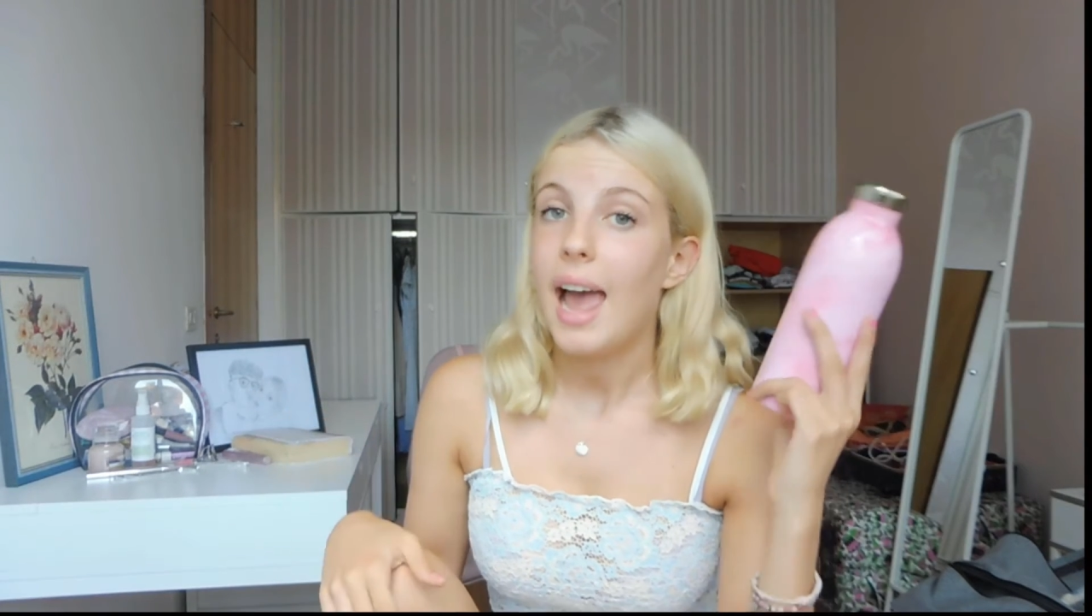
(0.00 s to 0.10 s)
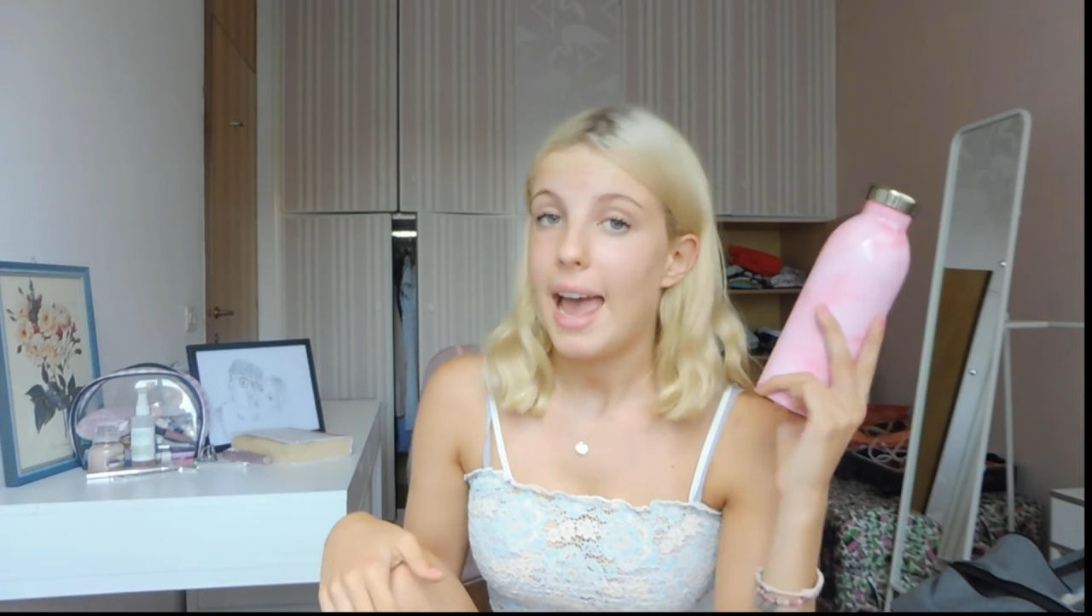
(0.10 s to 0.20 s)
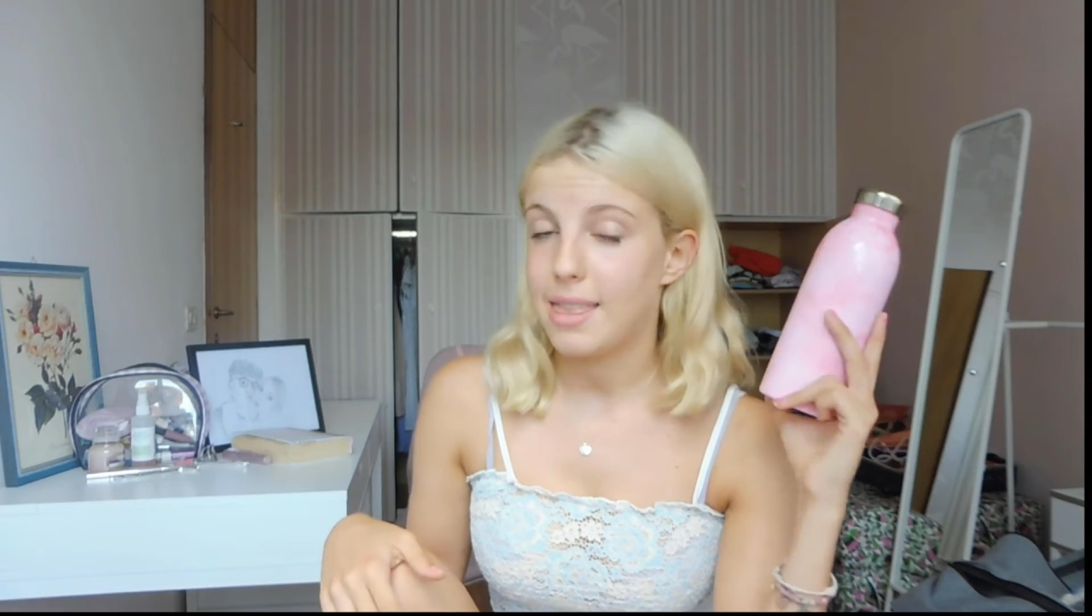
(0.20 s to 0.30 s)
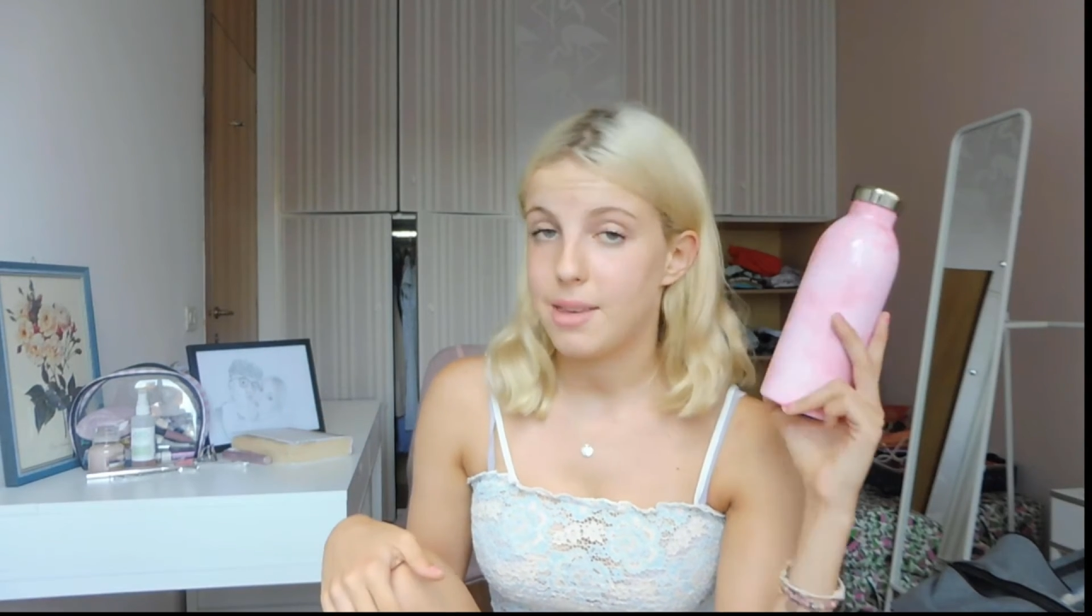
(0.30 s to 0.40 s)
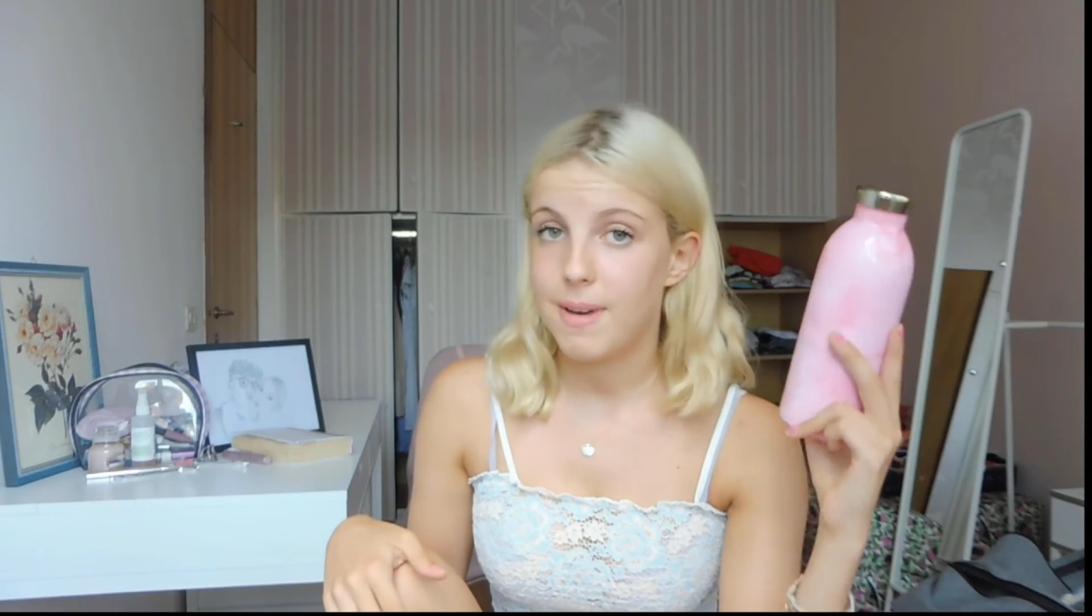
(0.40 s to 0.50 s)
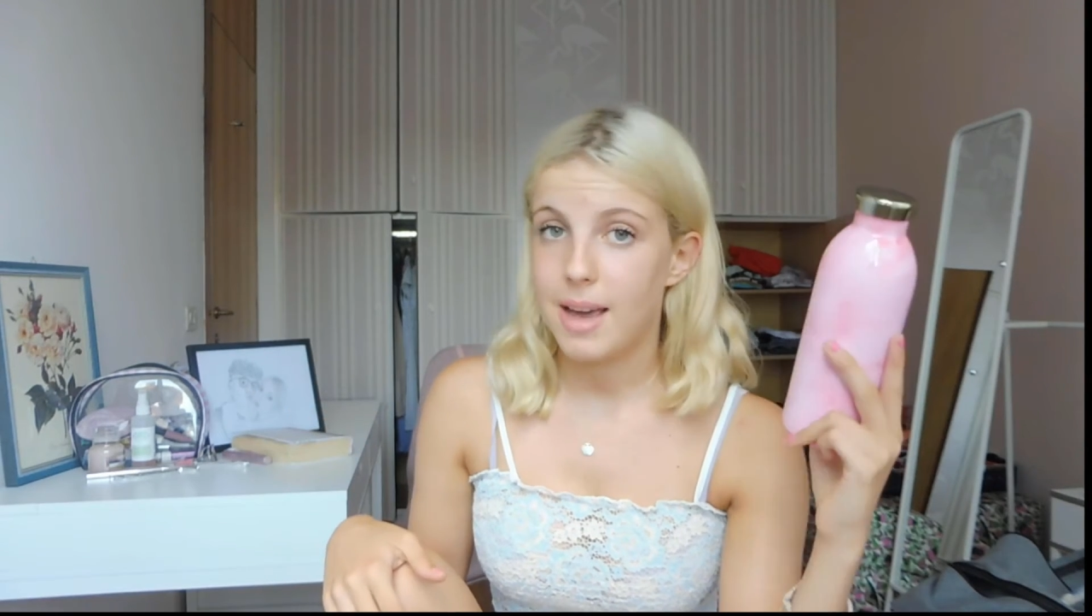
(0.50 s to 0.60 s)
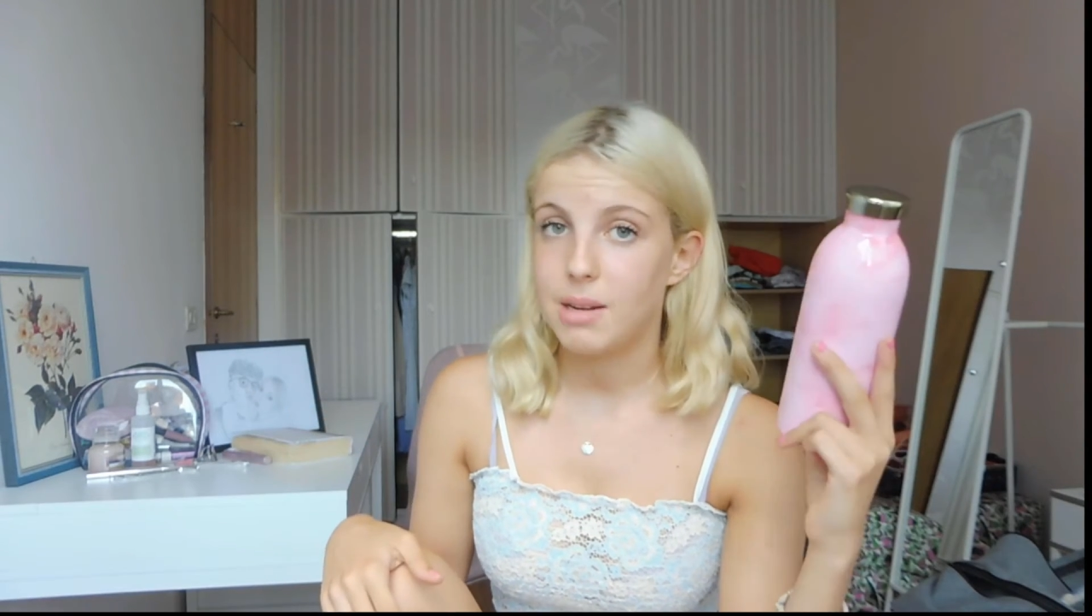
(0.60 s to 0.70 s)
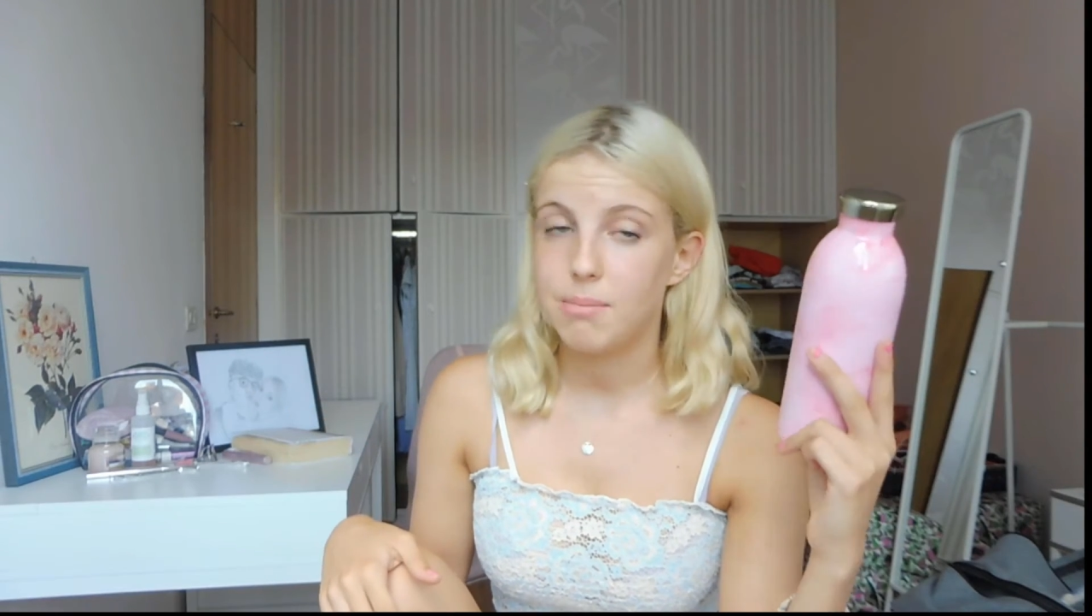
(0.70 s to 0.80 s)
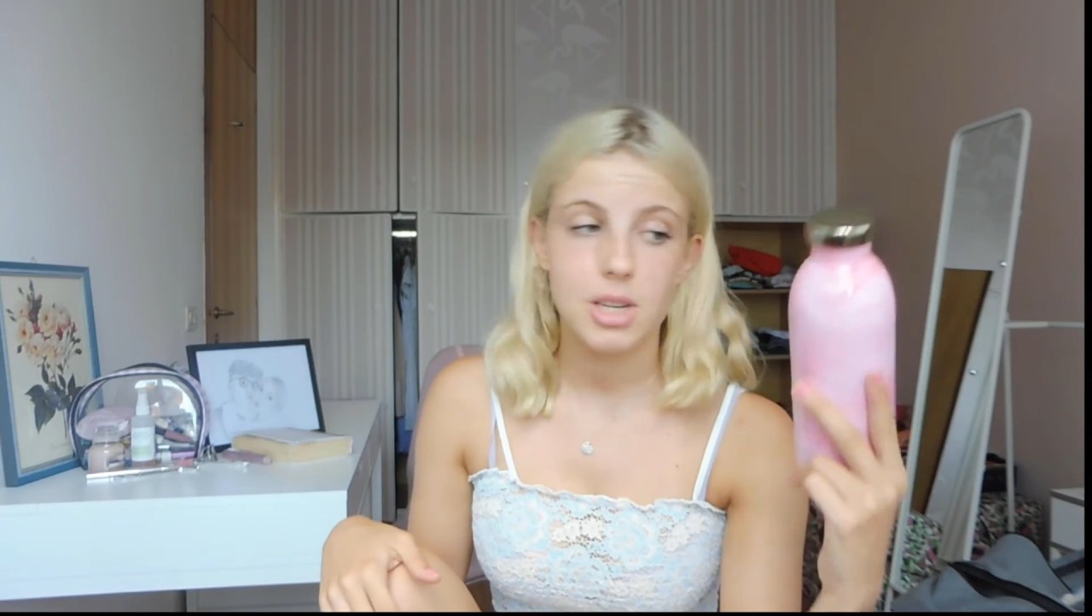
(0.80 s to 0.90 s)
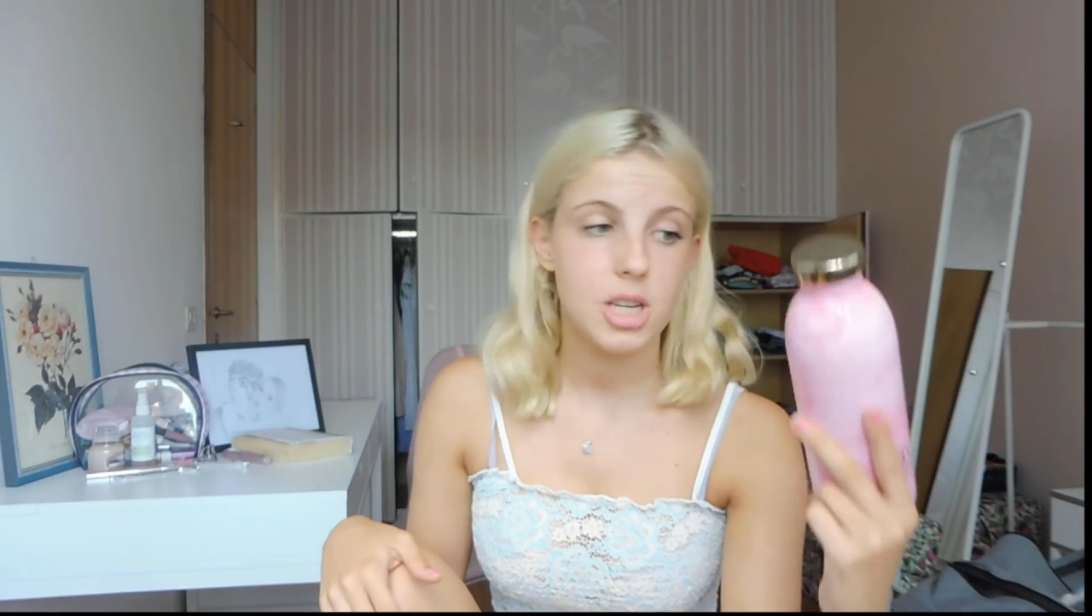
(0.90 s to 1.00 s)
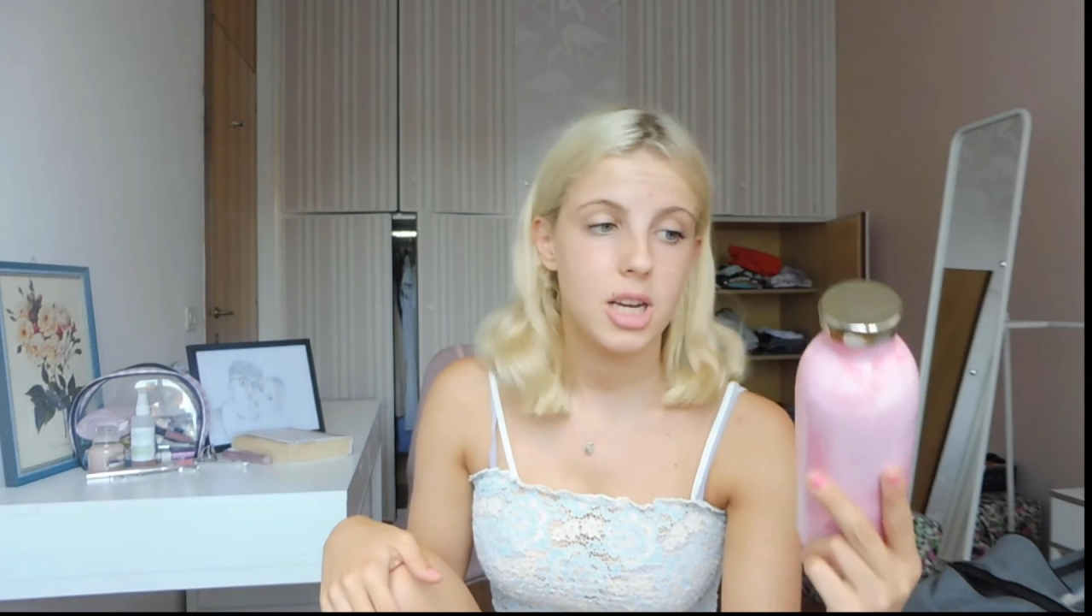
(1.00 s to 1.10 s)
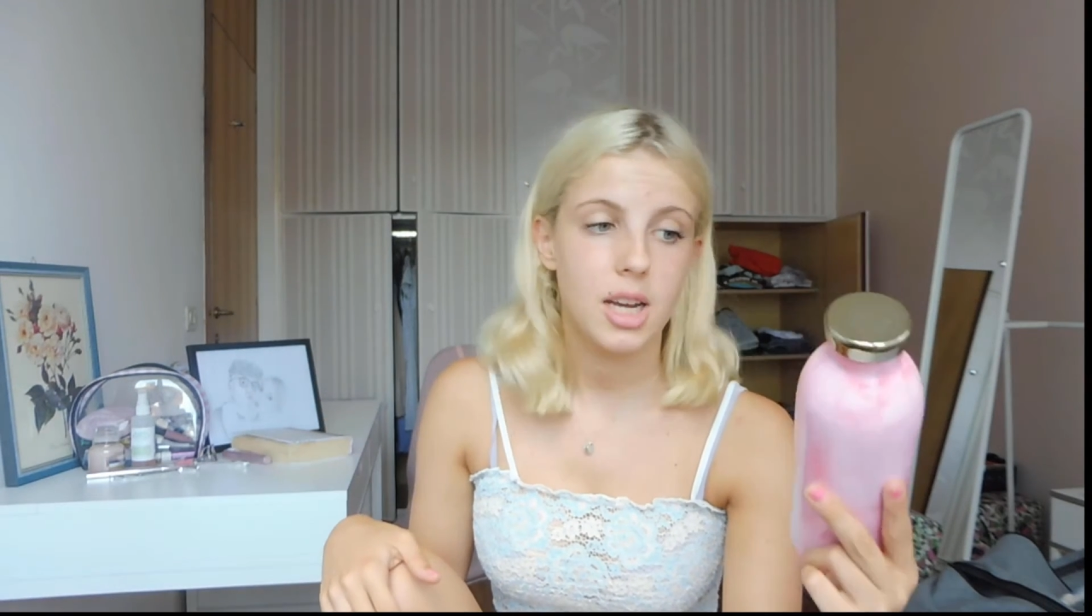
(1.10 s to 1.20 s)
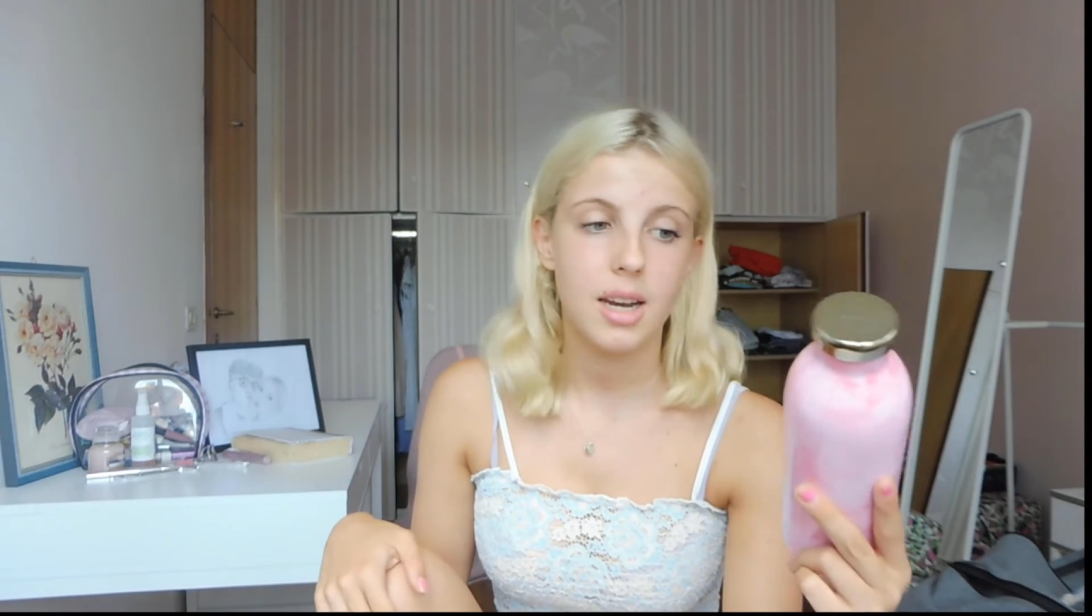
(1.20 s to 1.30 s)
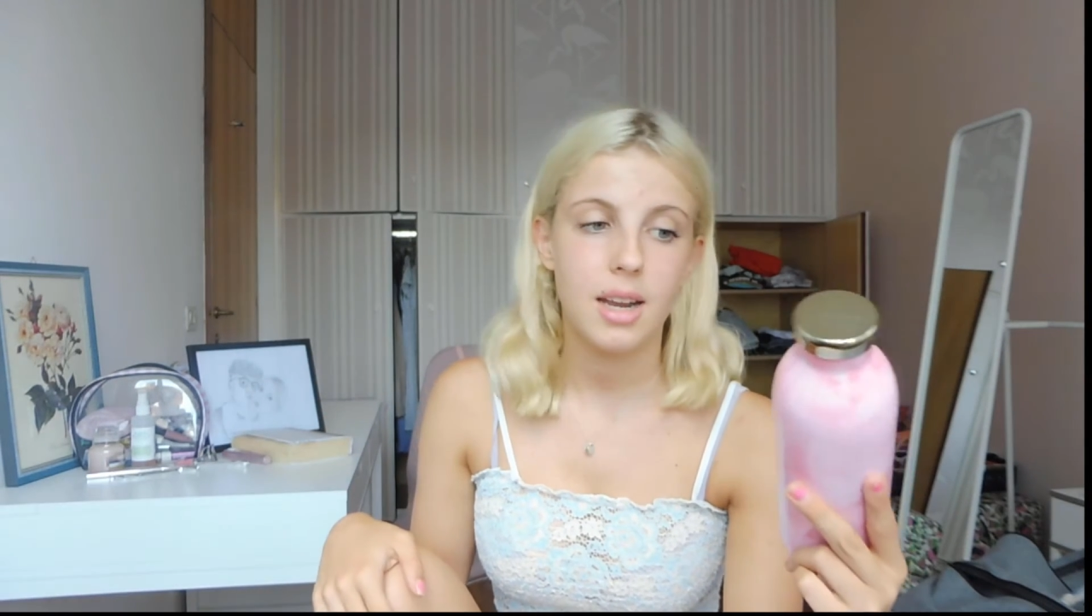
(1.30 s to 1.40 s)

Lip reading: at the vending machine,